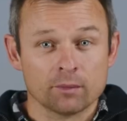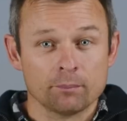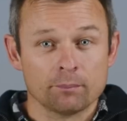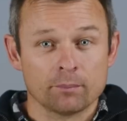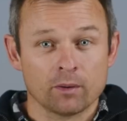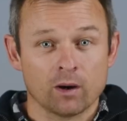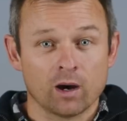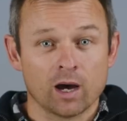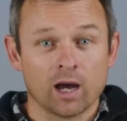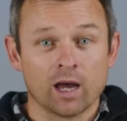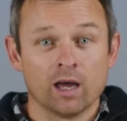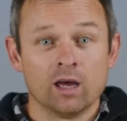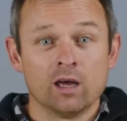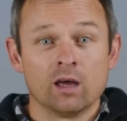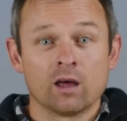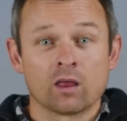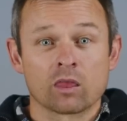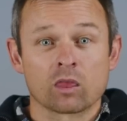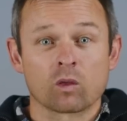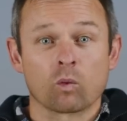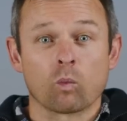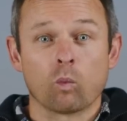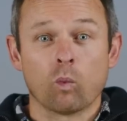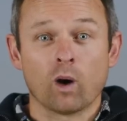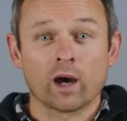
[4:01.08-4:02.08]
it by
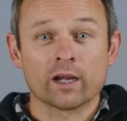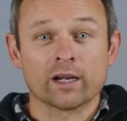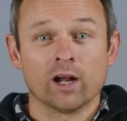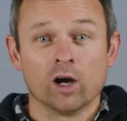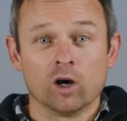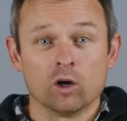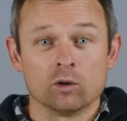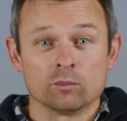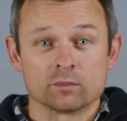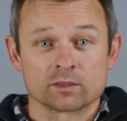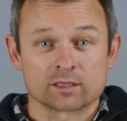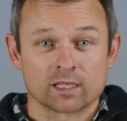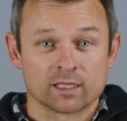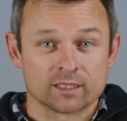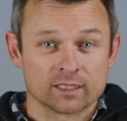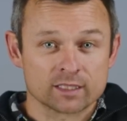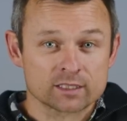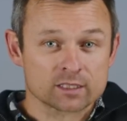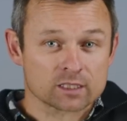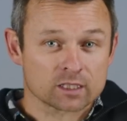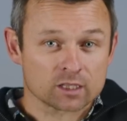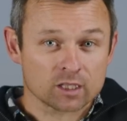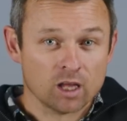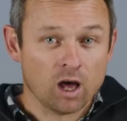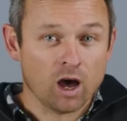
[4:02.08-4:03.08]
the 1 ohms, and
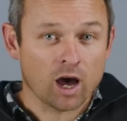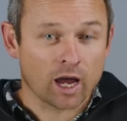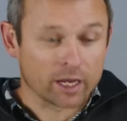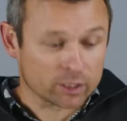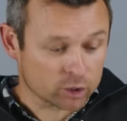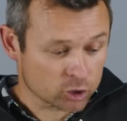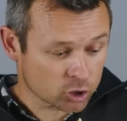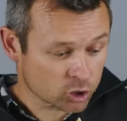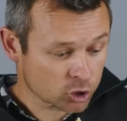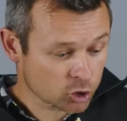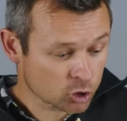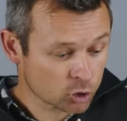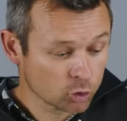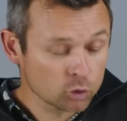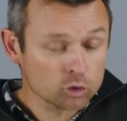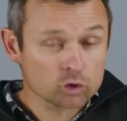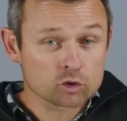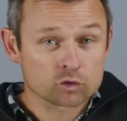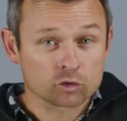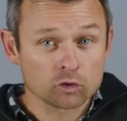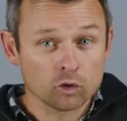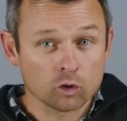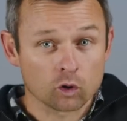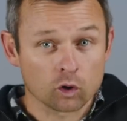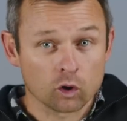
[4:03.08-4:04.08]
this light should
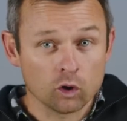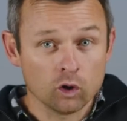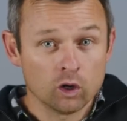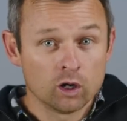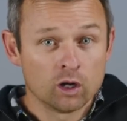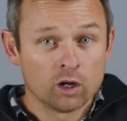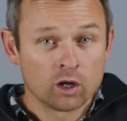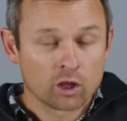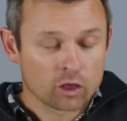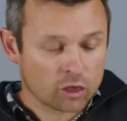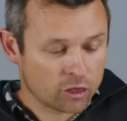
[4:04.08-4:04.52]
draw